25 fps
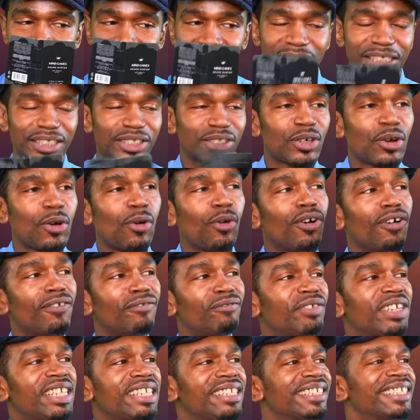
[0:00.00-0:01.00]
This
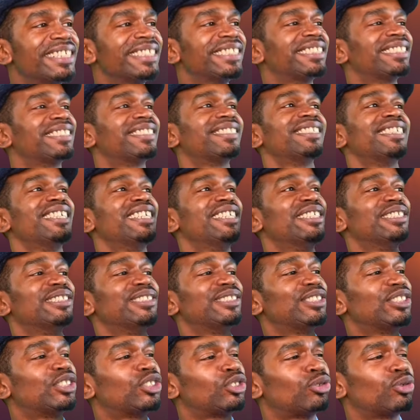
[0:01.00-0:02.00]
coffiness
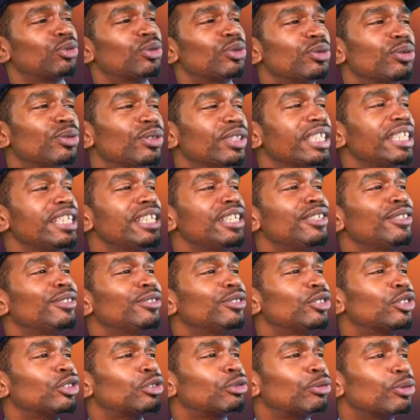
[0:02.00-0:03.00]
is truly,
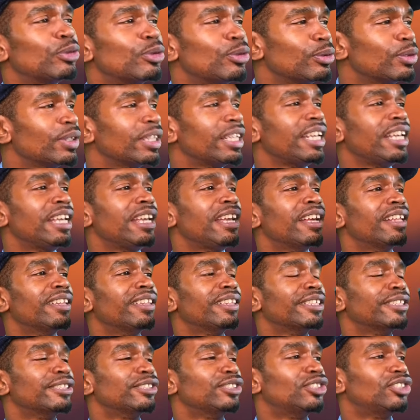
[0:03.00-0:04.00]
truly
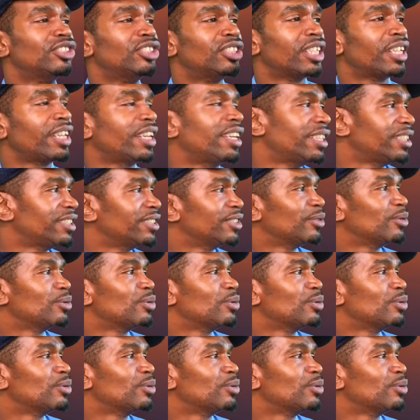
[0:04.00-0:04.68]
legit.